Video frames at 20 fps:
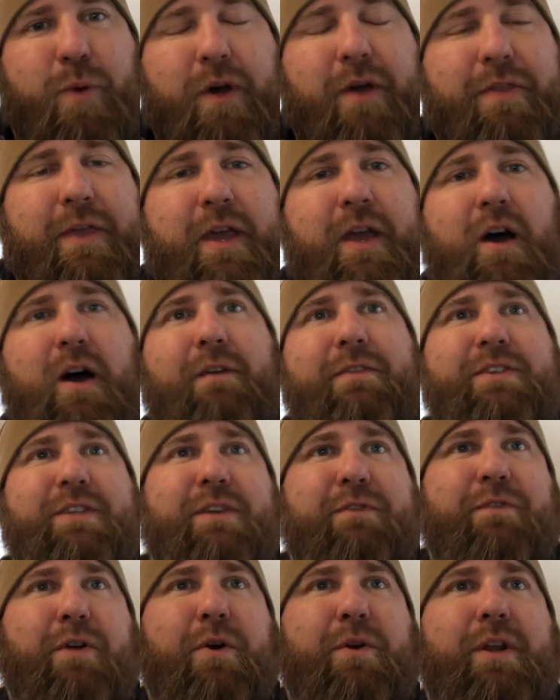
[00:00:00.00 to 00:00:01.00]
they obviously
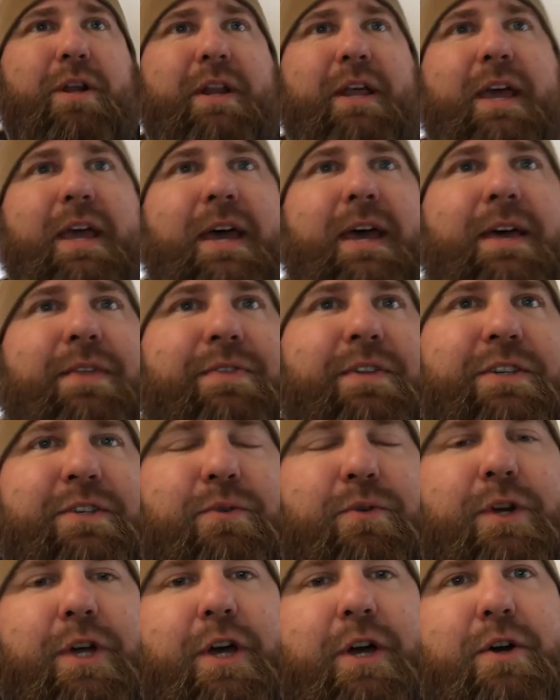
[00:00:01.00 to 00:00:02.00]
voted, and this
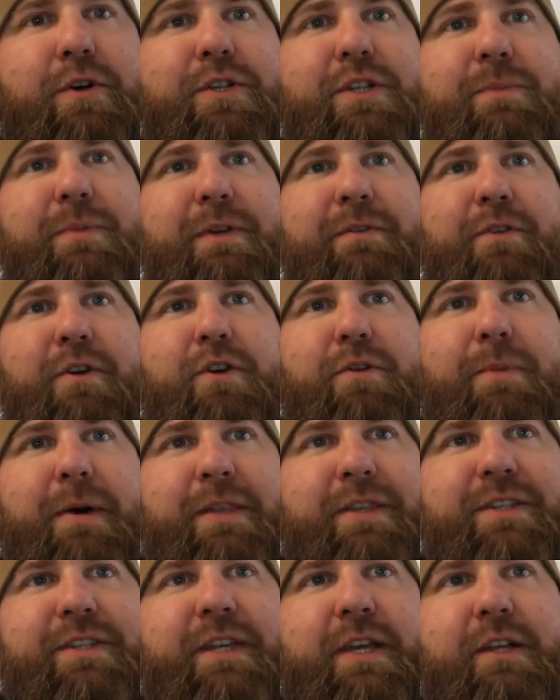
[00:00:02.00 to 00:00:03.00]
will go to be voted by
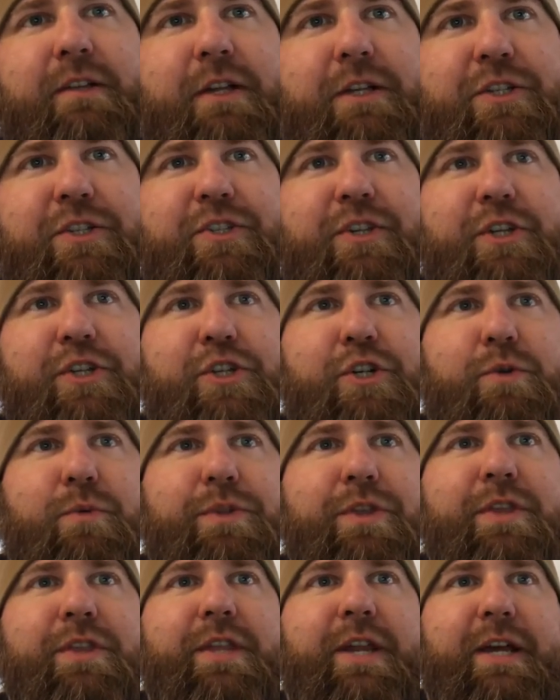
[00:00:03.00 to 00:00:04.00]
the state legislature
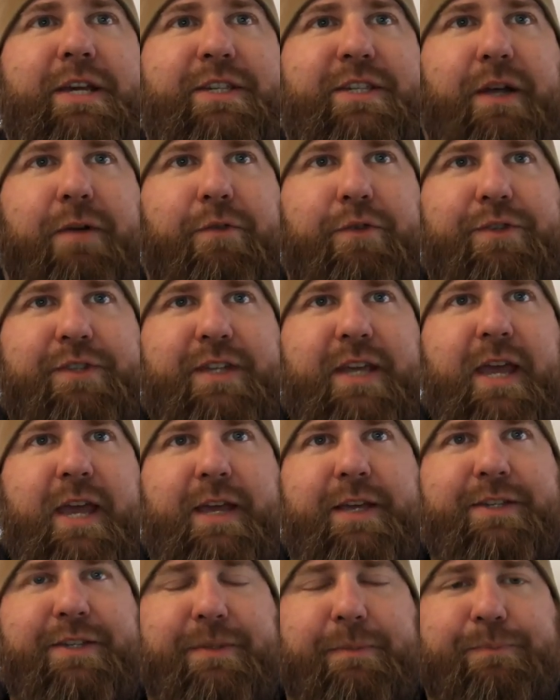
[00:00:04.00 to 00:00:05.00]
within the next several
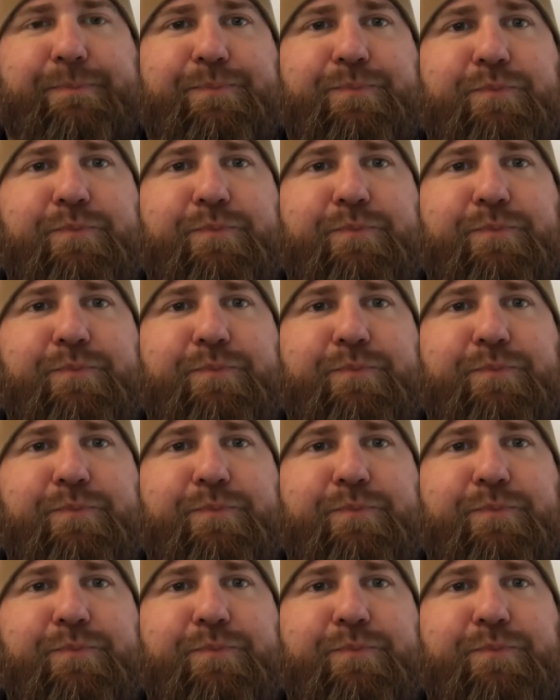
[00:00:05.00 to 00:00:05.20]
days.